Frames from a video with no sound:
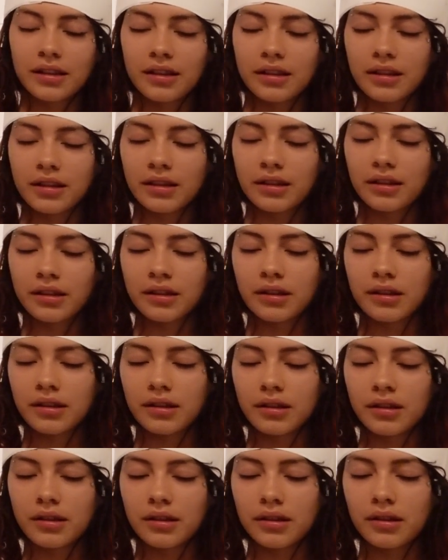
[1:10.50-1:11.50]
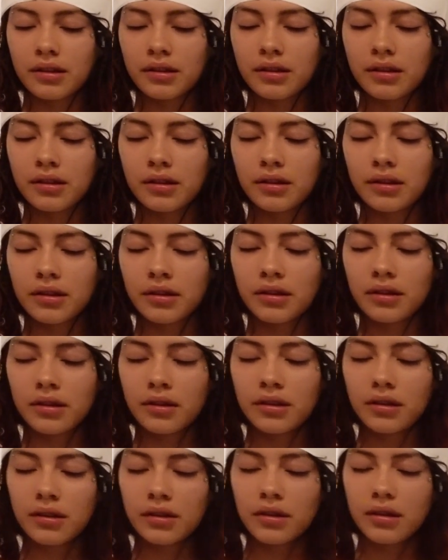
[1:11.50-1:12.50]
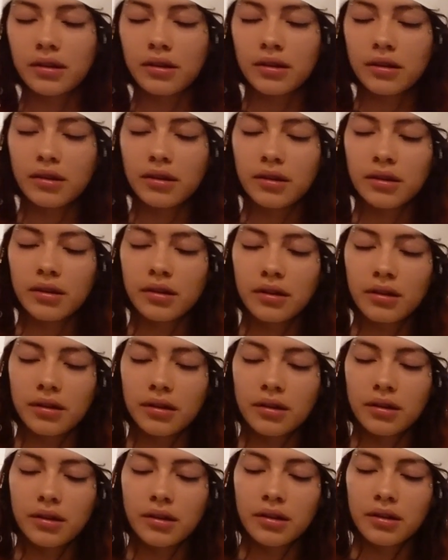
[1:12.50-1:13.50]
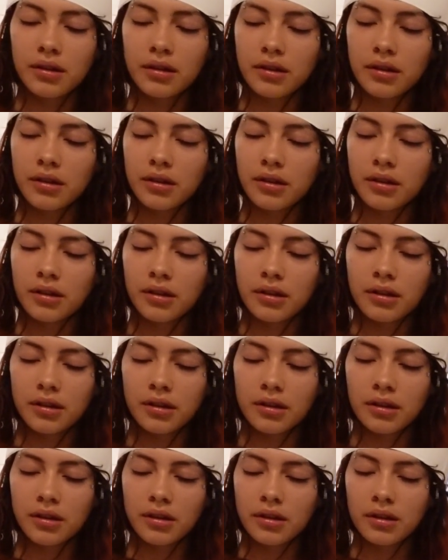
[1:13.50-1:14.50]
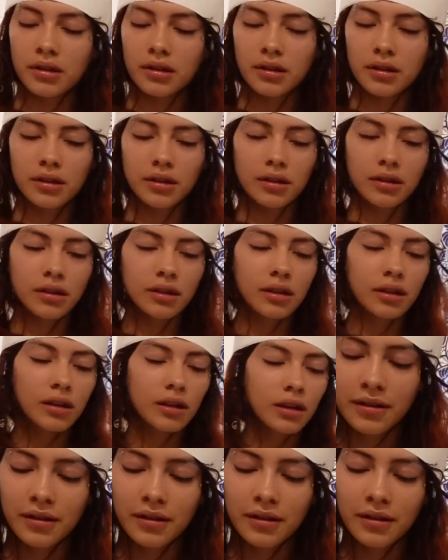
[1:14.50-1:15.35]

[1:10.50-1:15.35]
(silence)